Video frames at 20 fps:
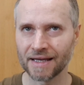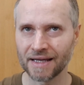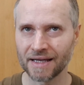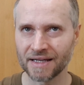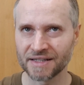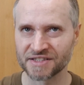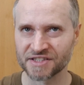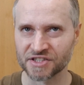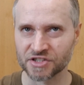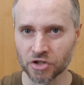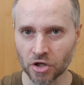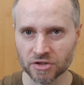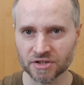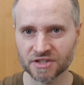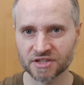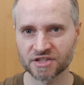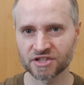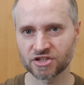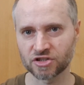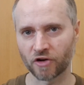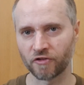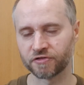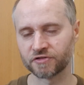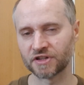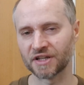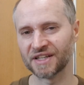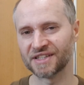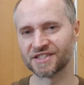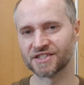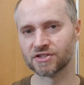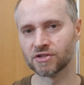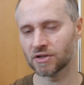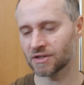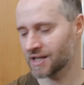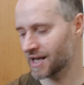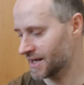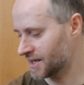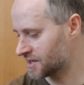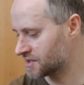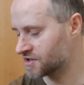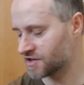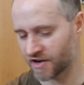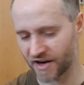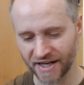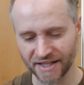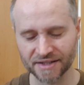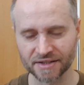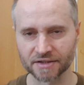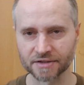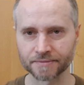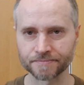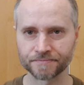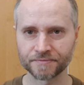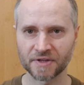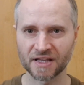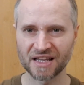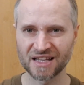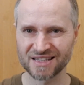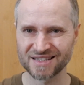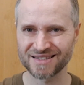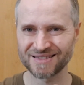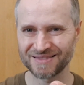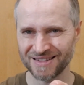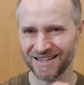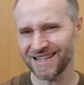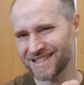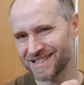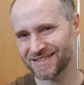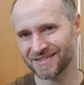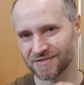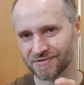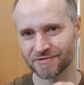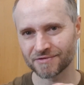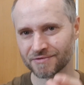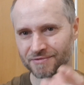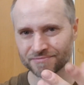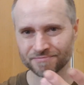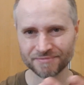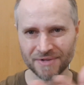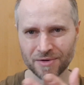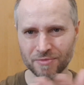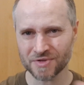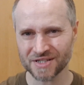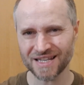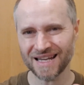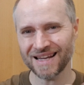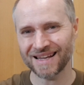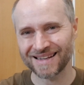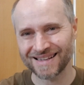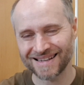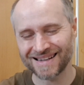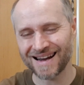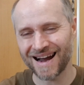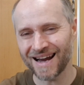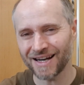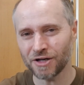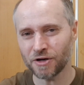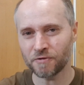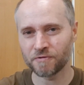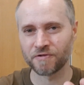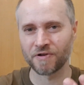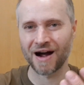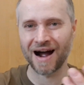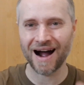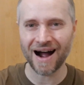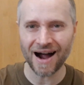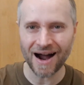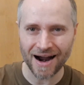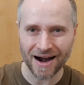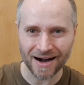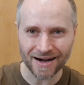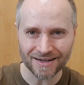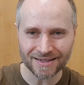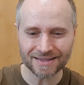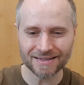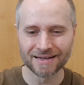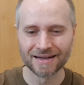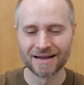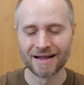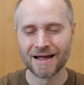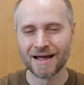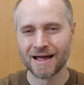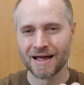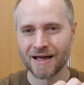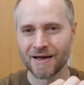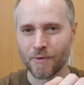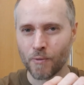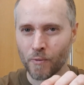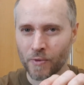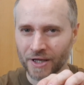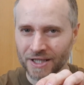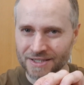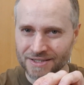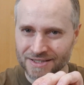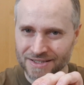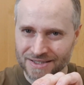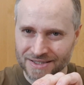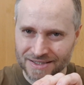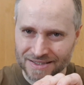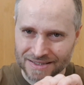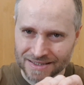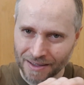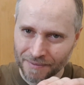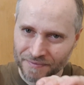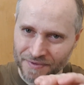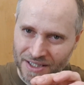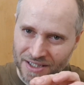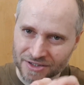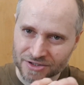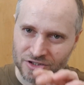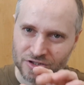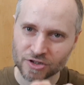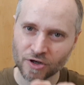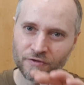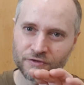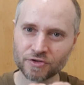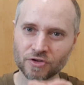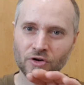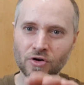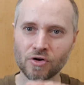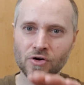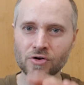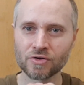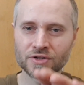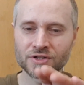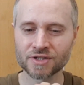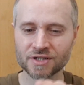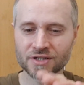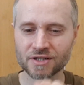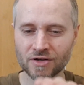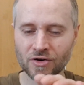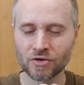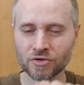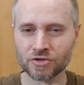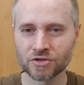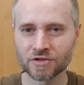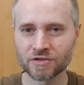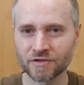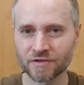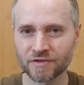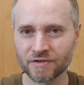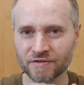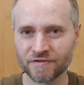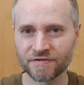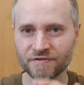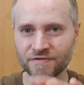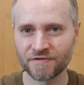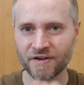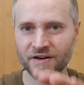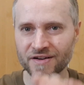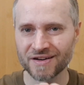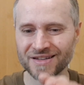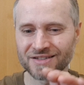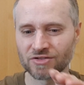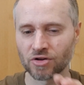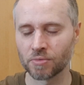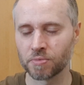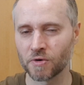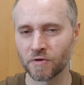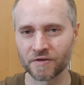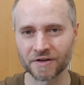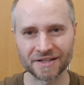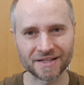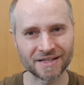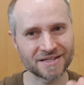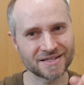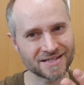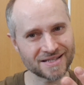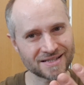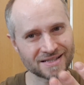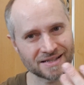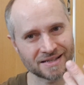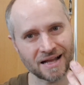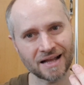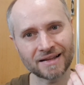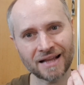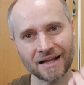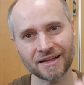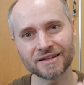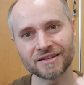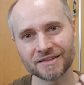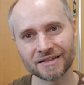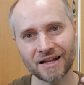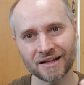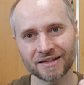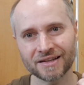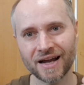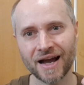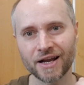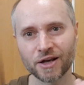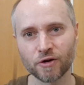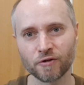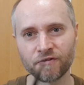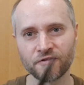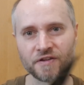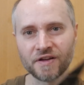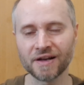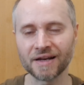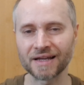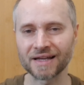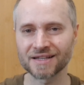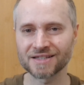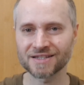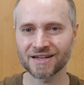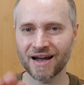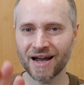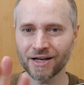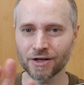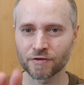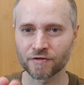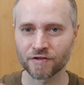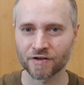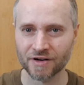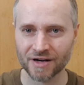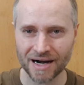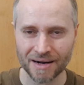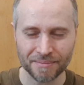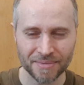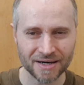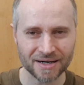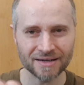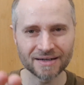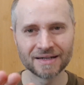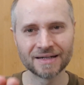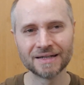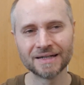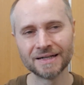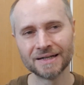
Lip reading: it's not soft. It's not like Creighton. It's I would say kind of hard, with something soft on the very top of it. It's that kind of feeling. It's kind of rubber.